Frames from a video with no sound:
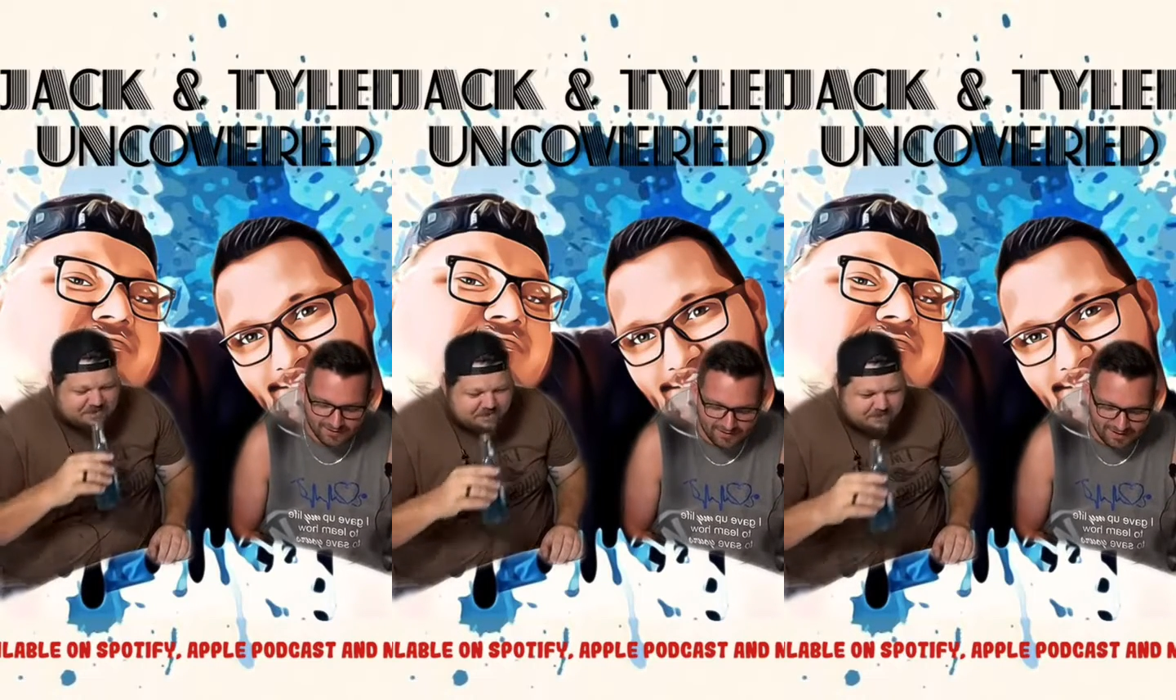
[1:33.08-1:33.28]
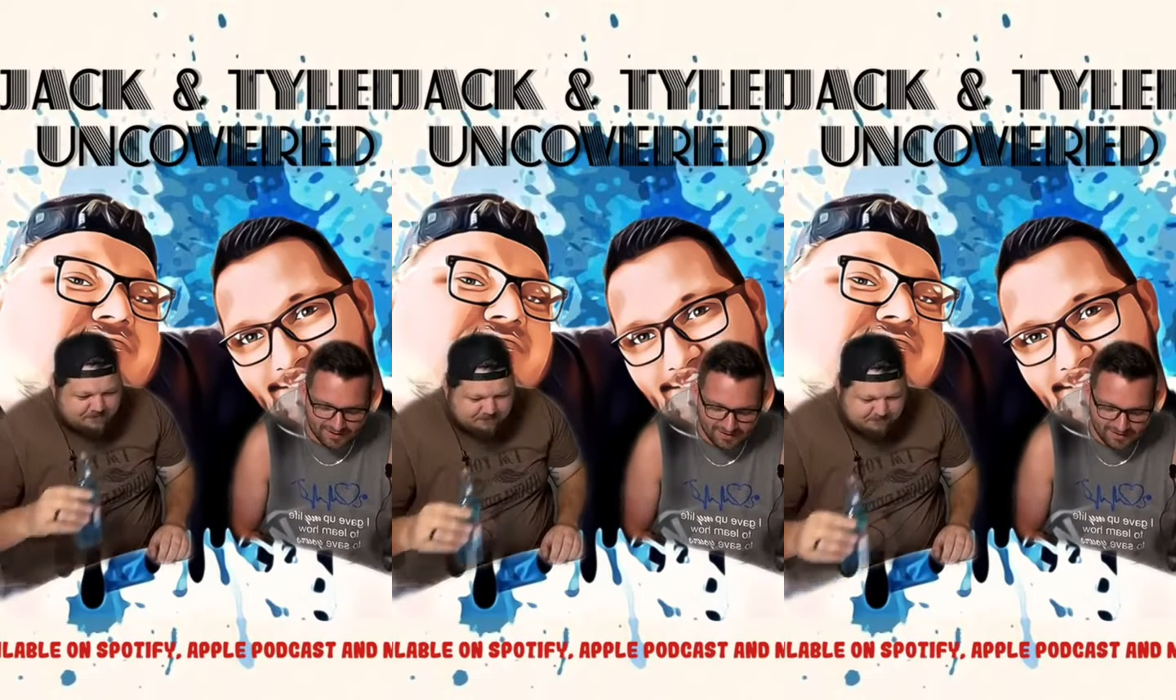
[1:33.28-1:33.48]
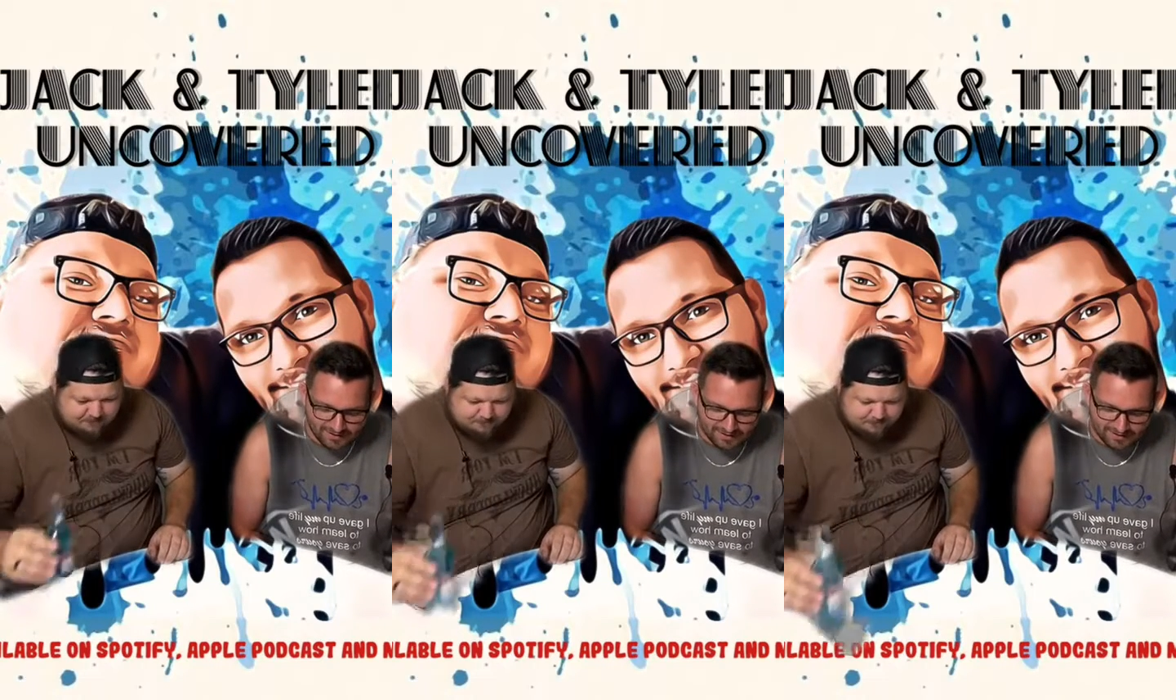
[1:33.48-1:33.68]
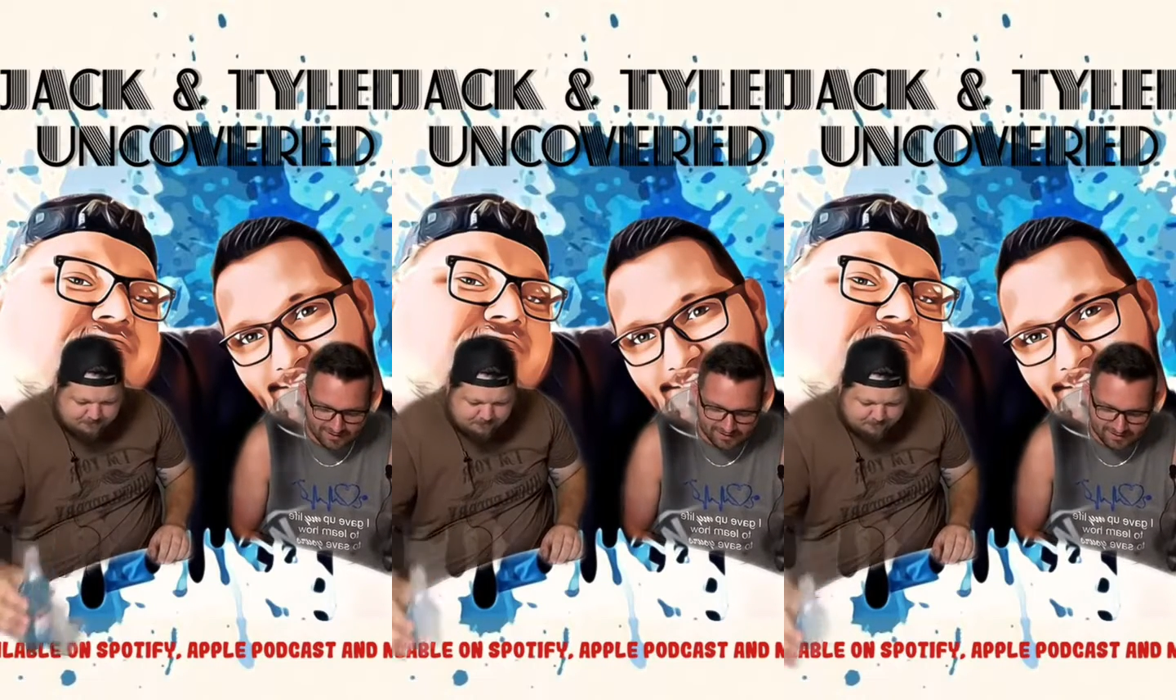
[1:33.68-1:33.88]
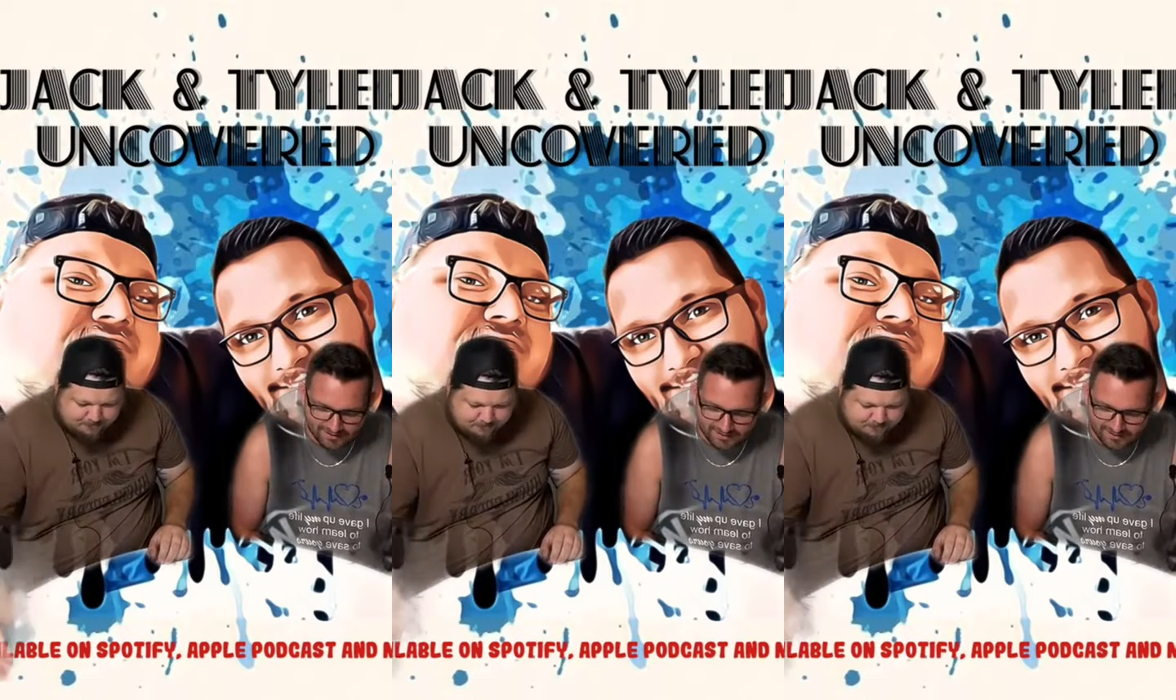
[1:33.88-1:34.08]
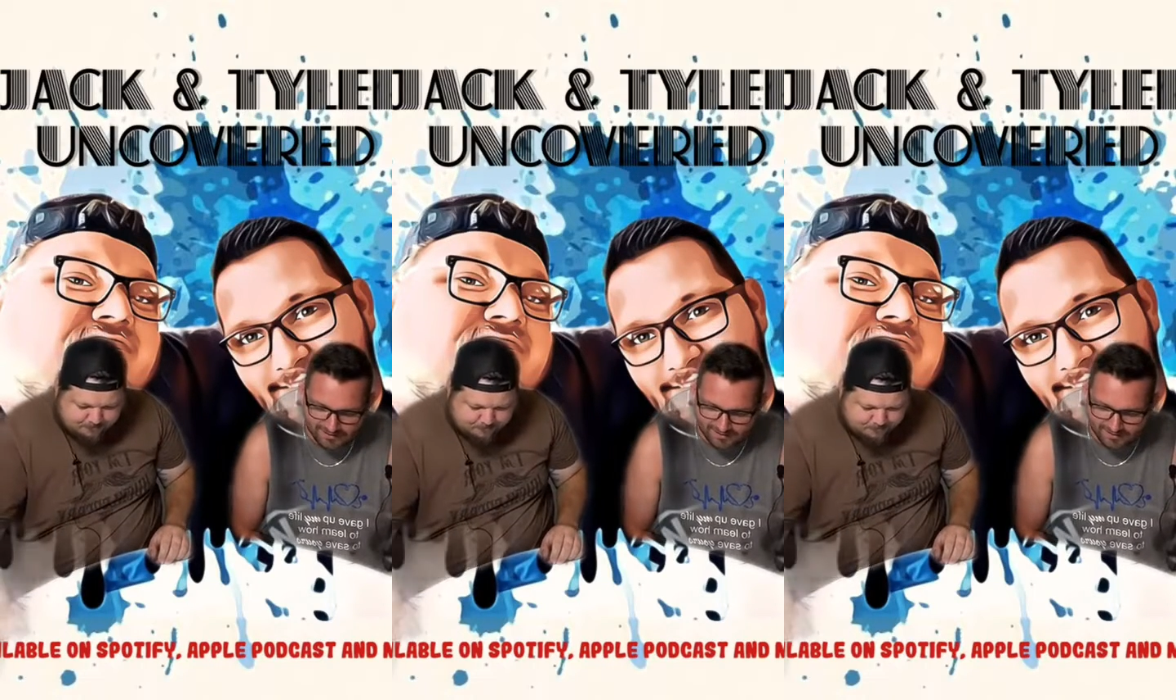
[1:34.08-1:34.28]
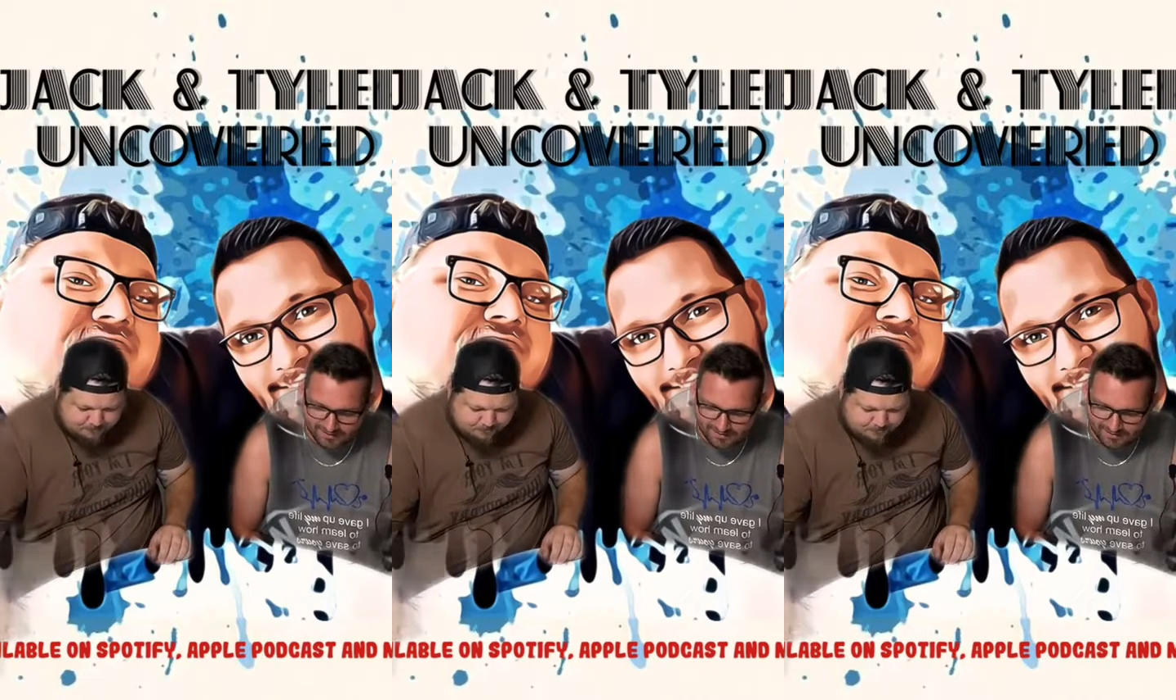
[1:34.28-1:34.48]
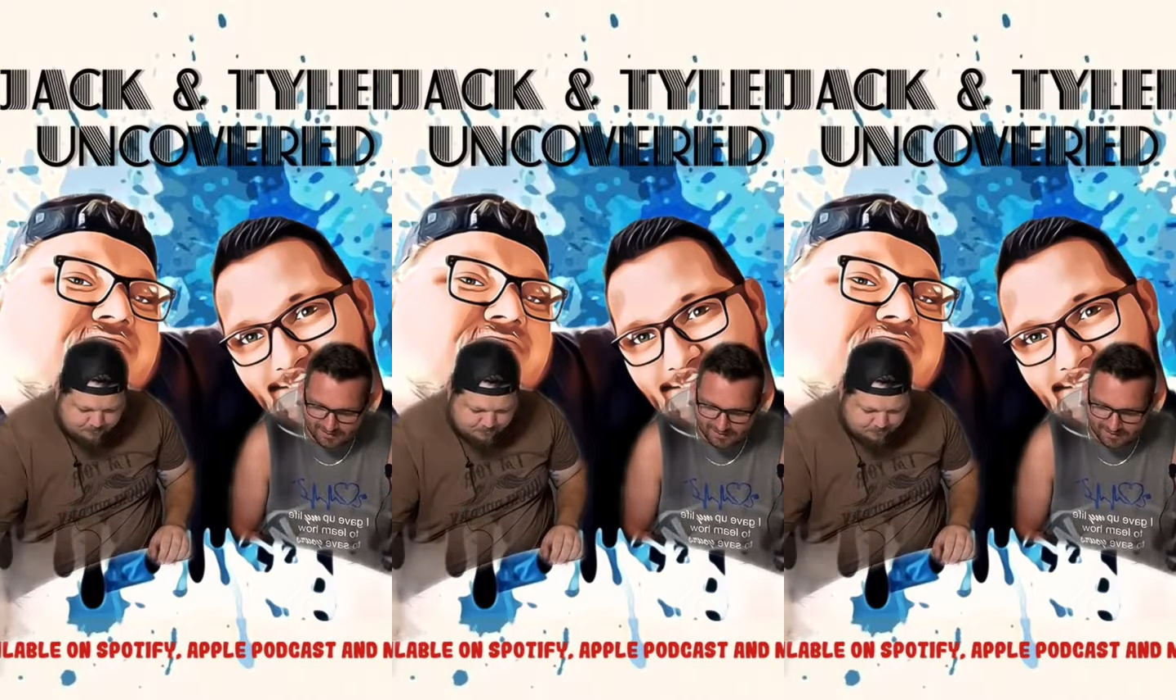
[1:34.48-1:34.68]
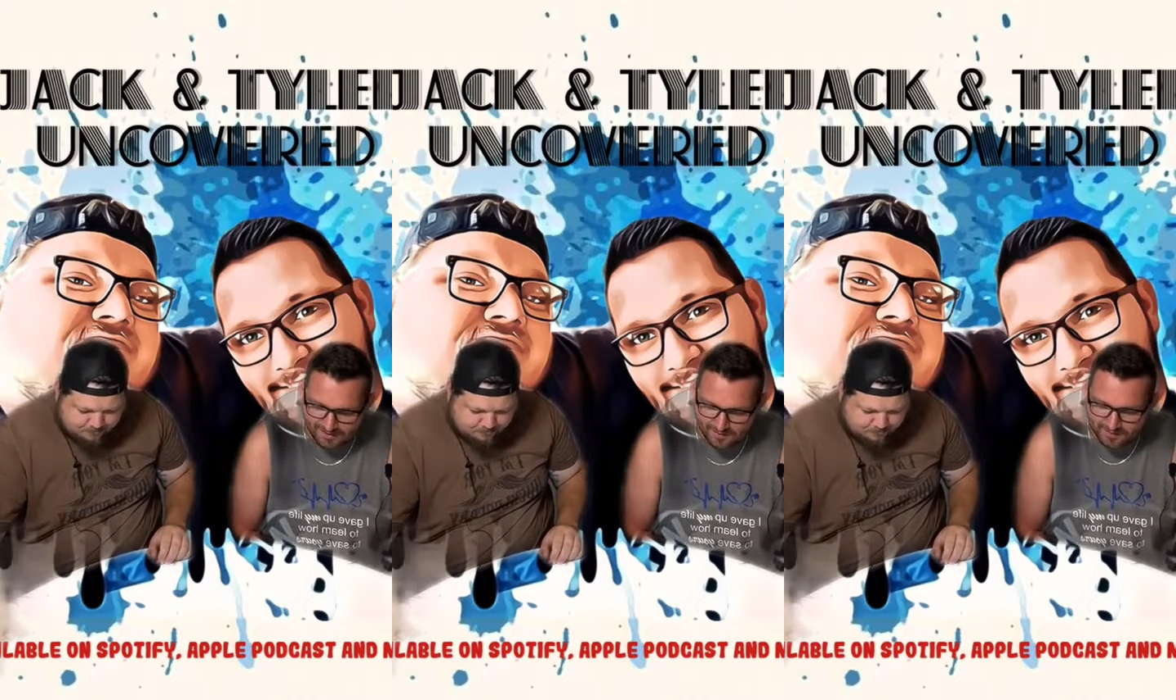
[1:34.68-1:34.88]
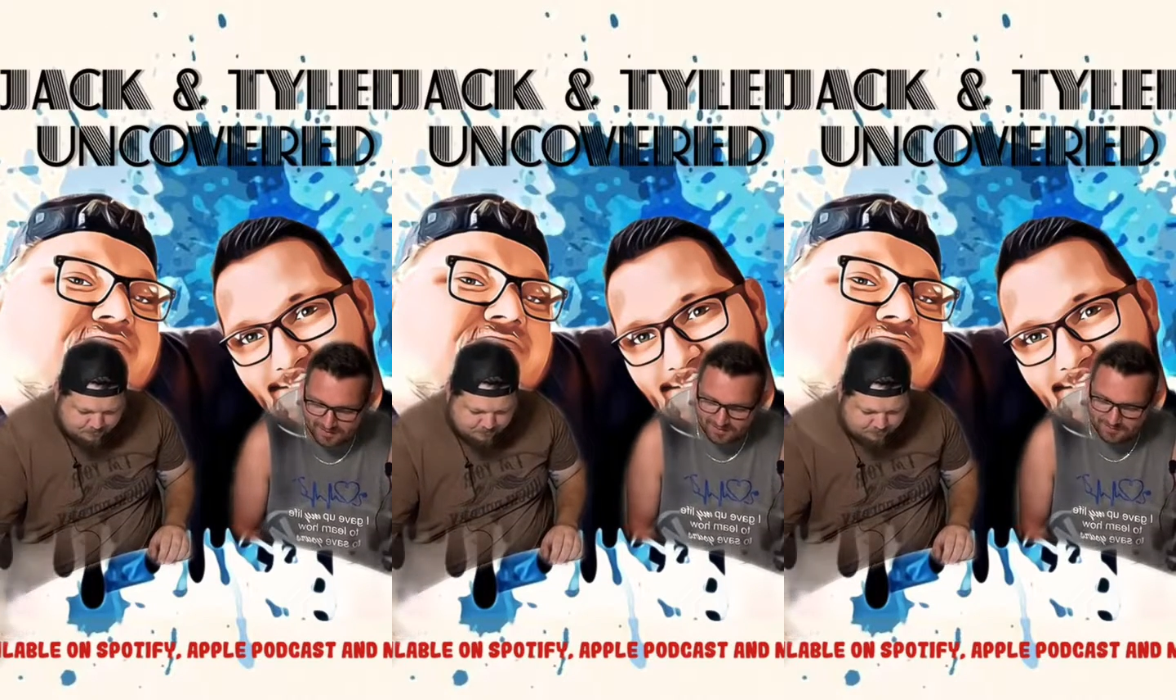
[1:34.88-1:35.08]
that,
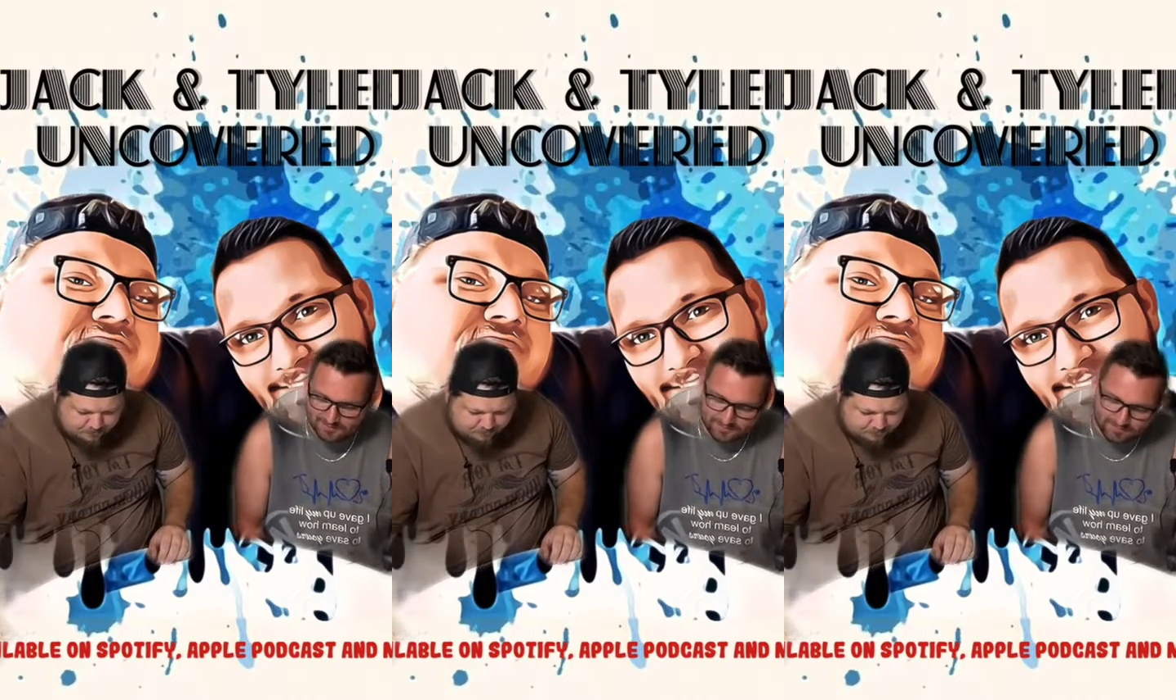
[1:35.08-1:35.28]
I mean,